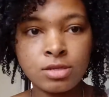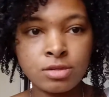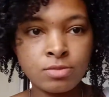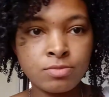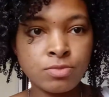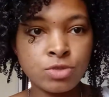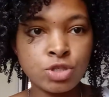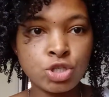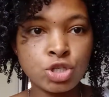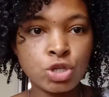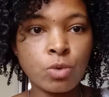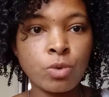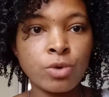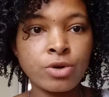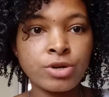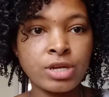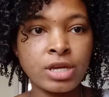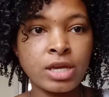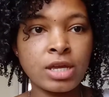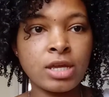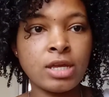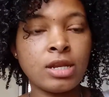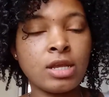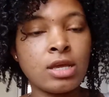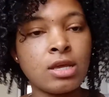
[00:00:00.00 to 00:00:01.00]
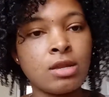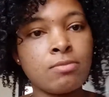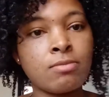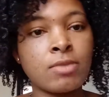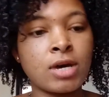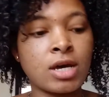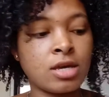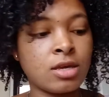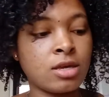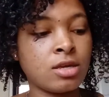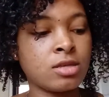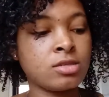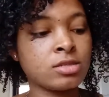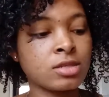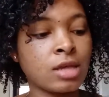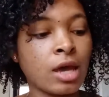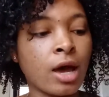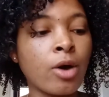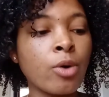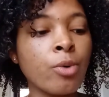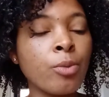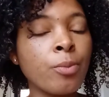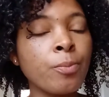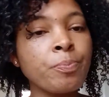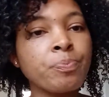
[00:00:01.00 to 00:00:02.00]
squirting it in my
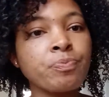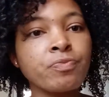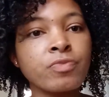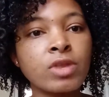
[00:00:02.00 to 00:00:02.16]
scalp,